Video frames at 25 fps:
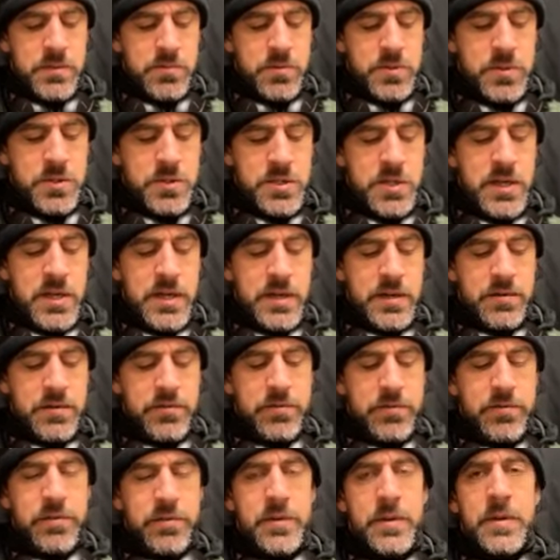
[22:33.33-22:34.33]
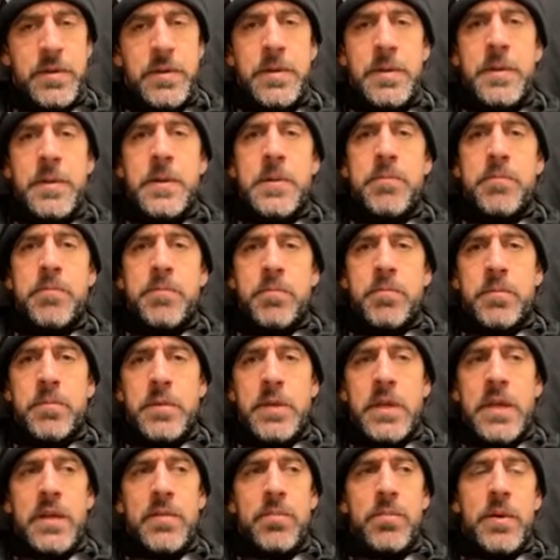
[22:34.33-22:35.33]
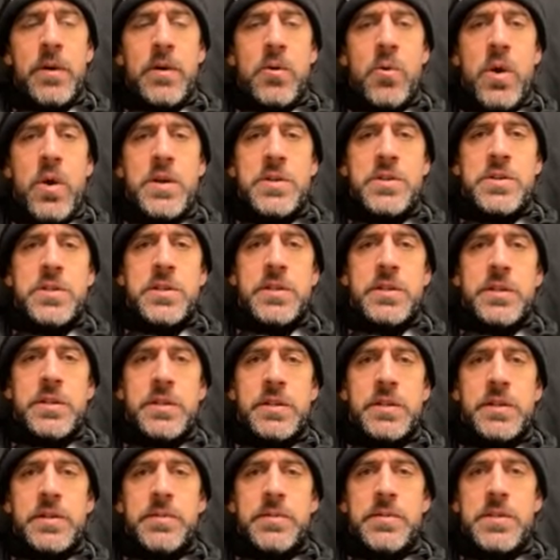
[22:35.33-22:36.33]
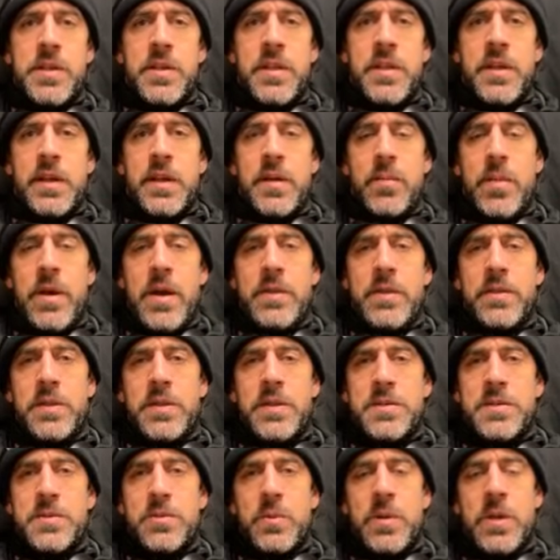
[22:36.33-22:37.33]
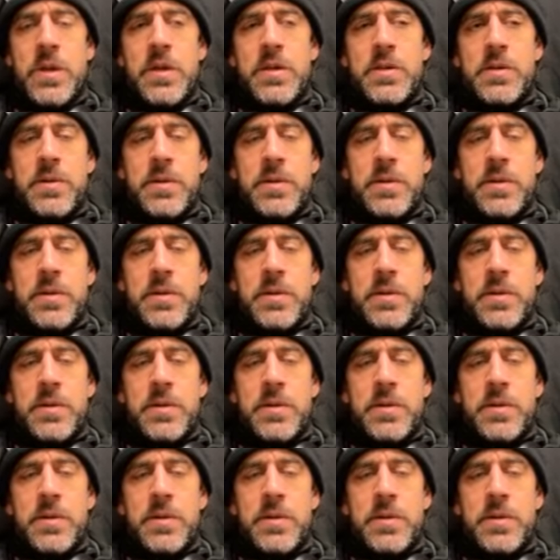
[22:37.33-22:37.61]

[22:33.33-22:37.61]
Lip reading: Just kind of gave him a question to think about this week